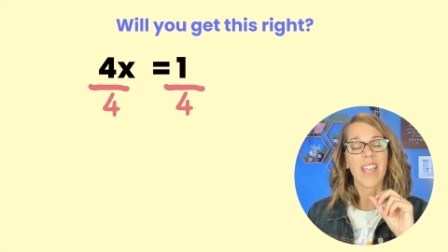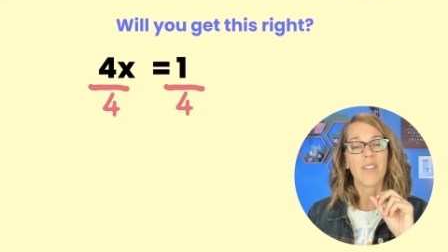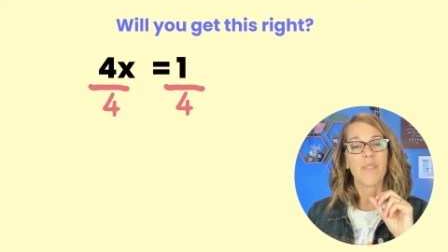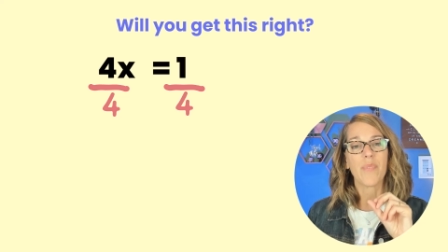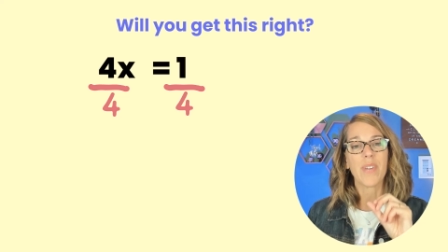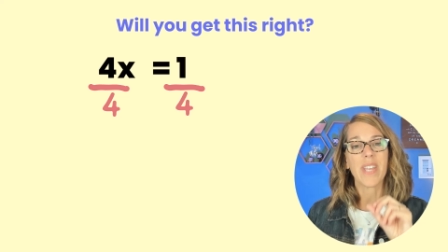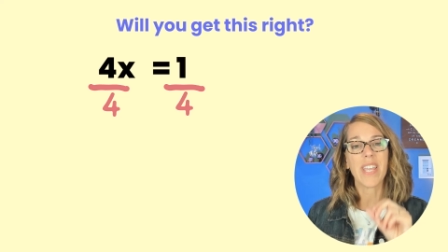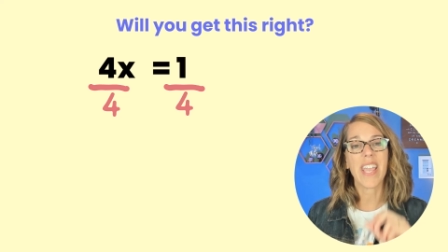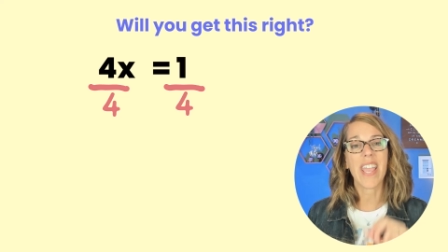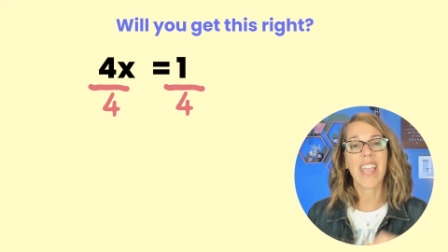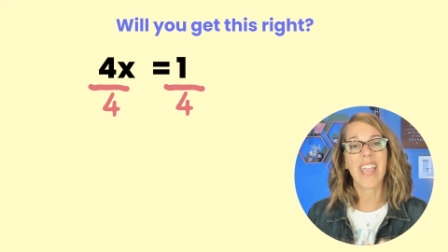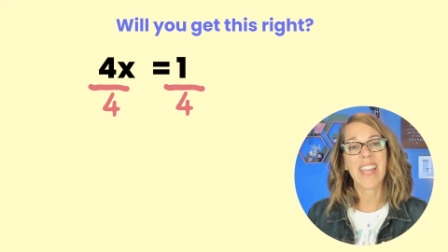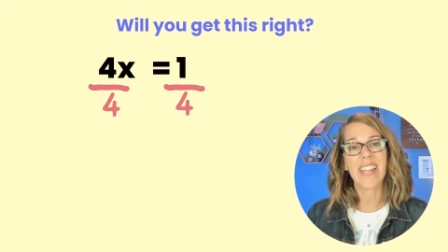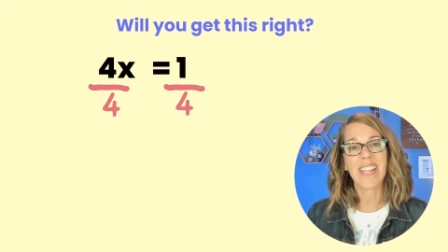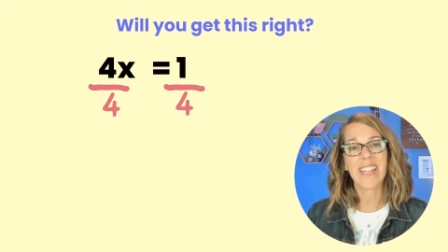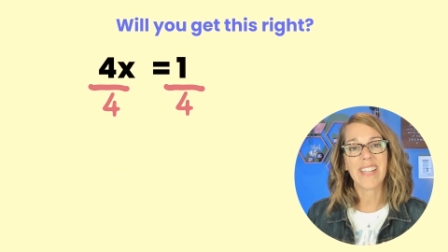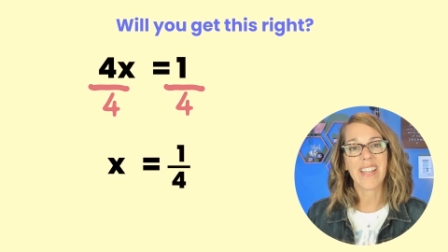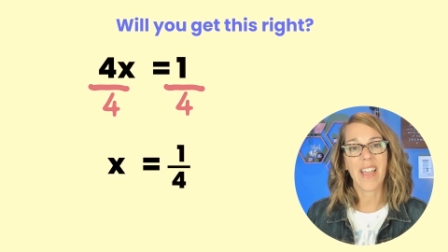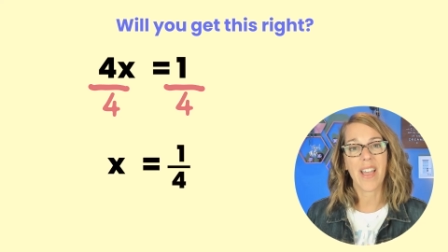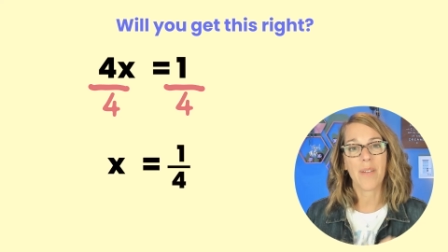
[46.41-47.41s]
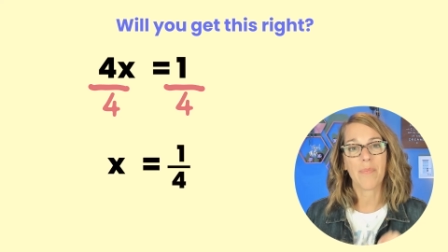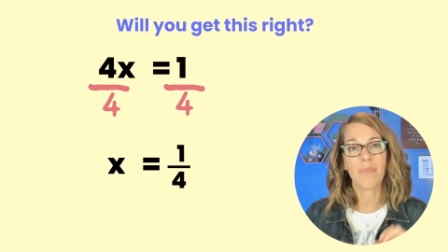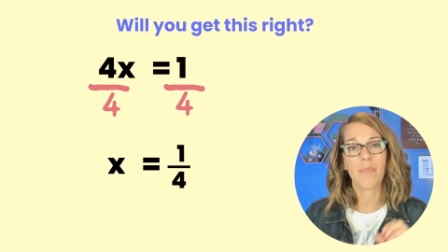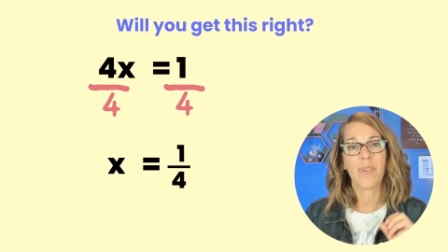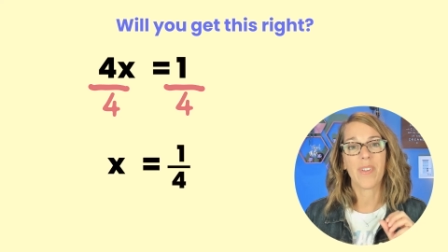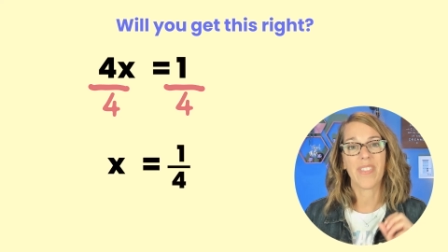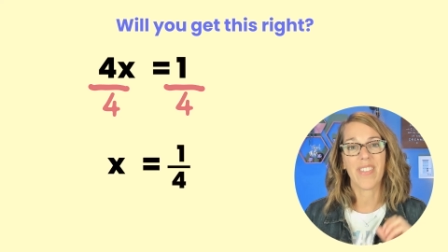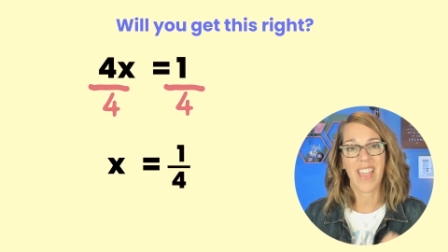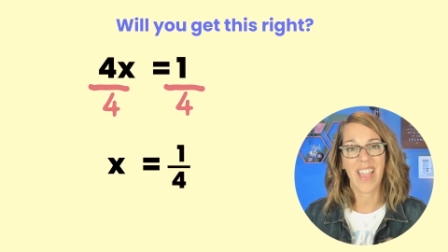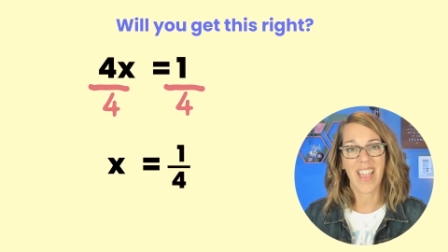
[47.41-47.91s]
and we end up
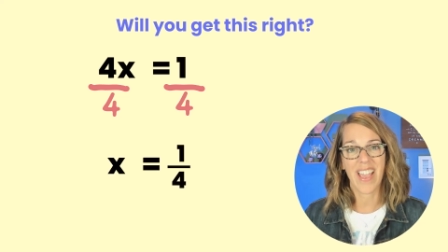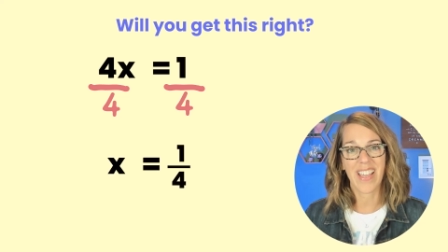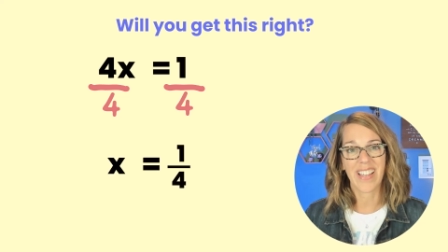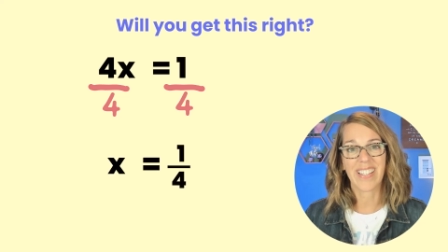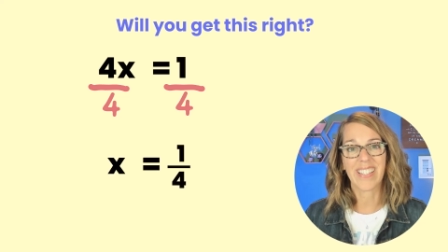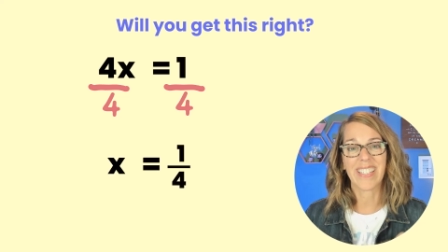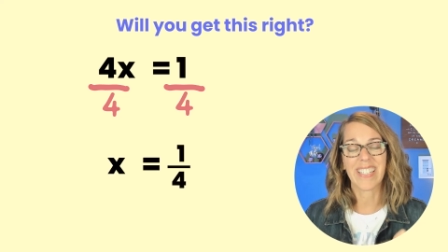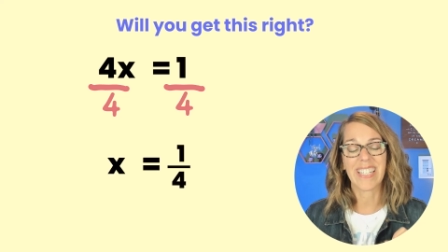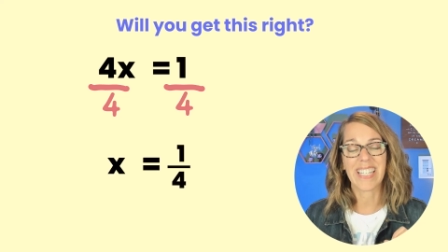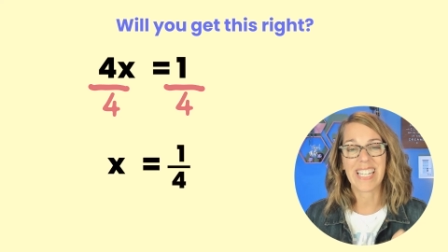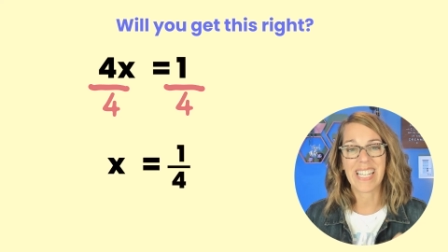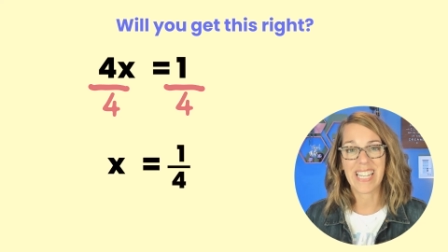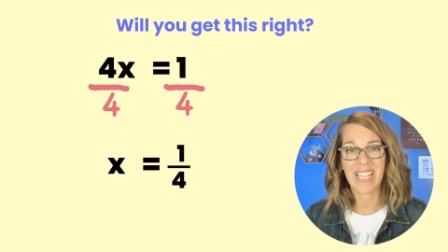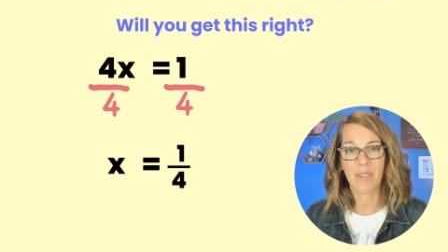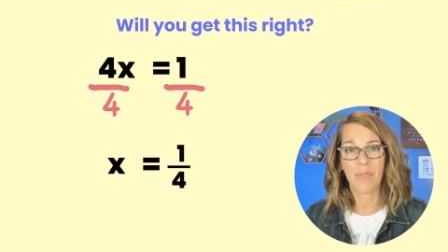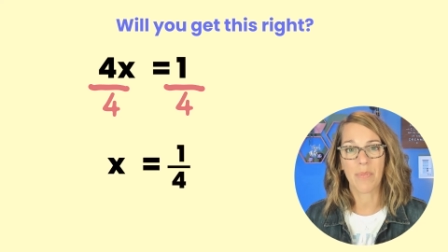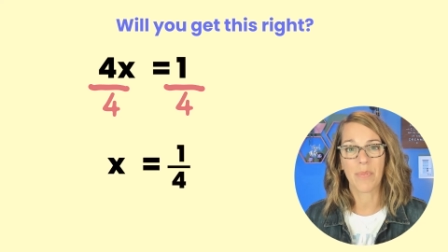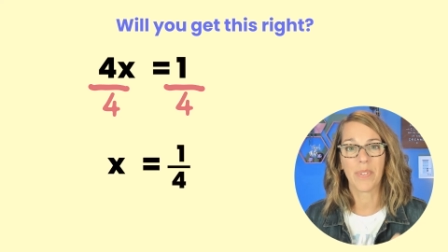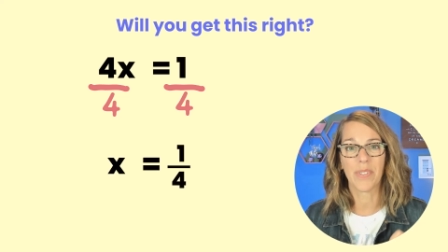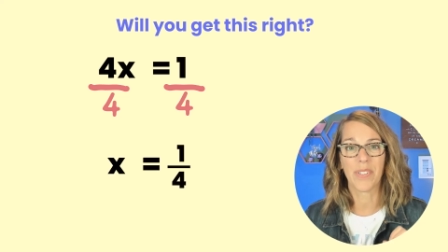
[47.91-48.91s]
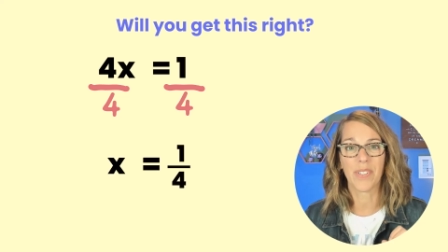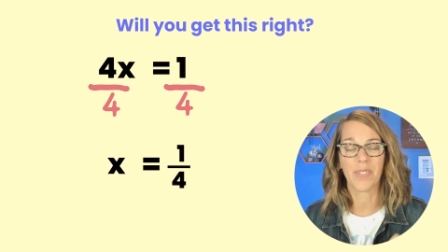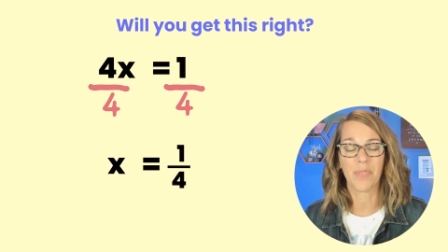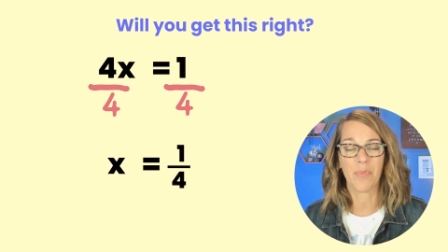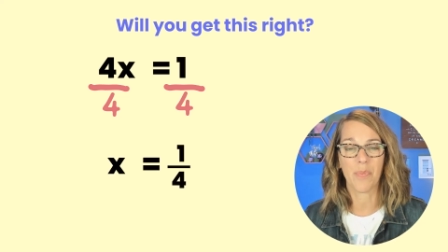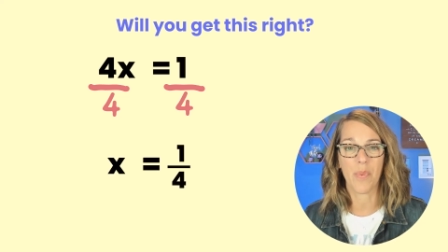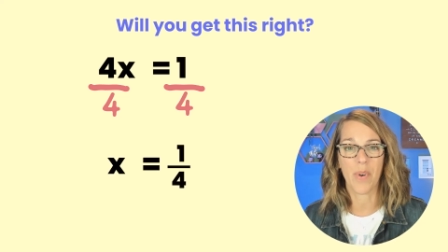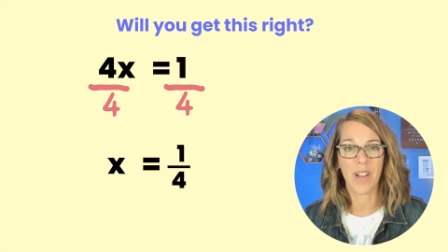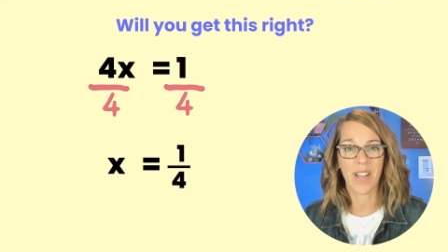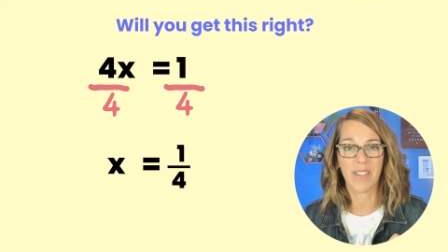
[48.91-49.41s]
with x equals
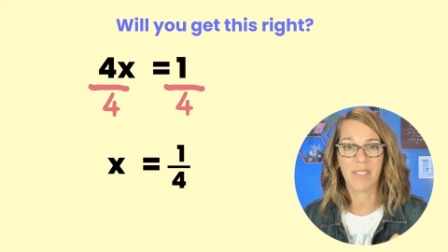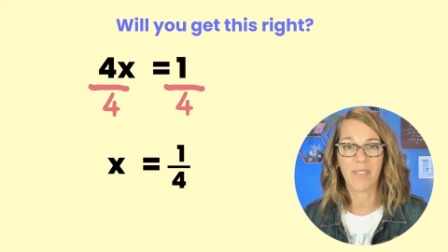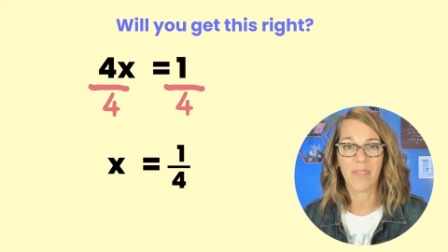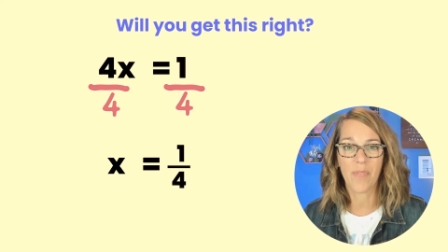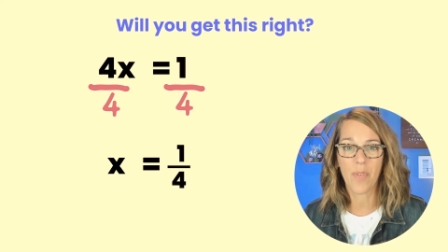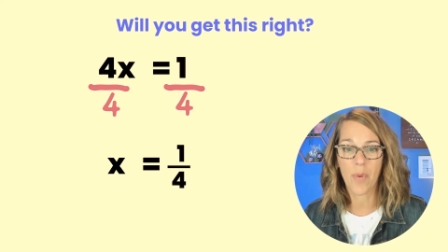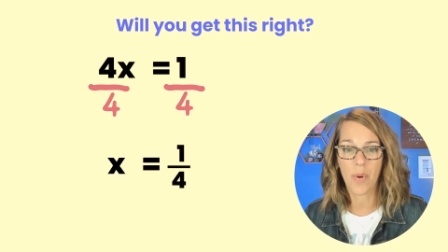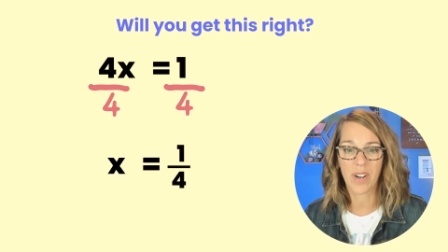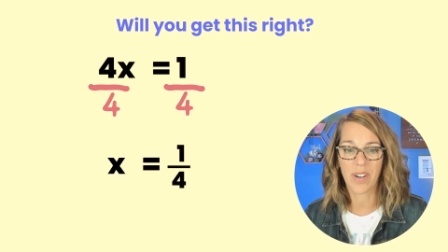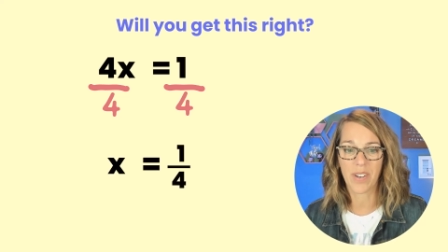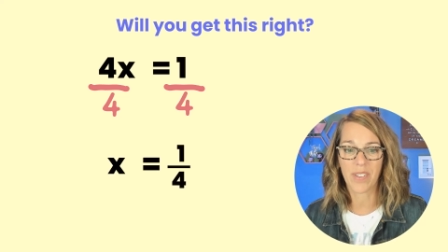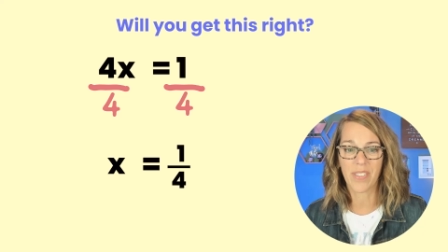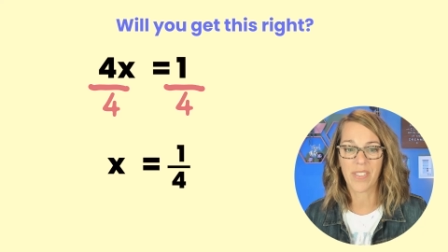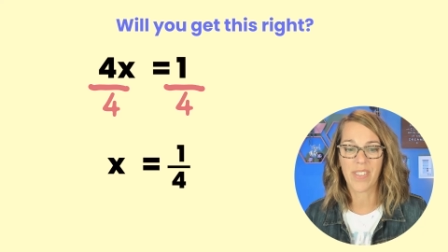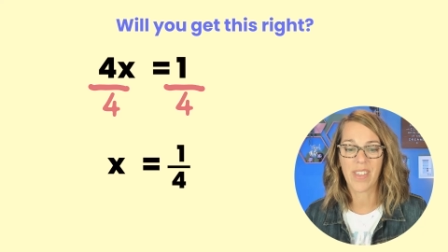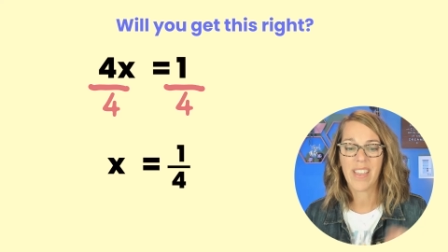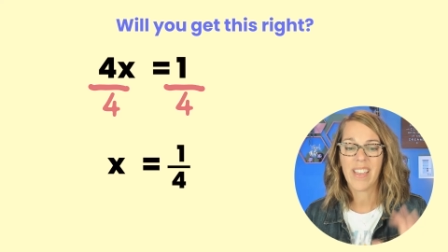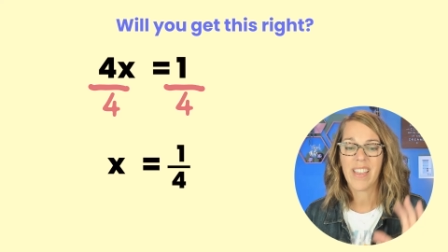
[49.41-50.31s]
1/4.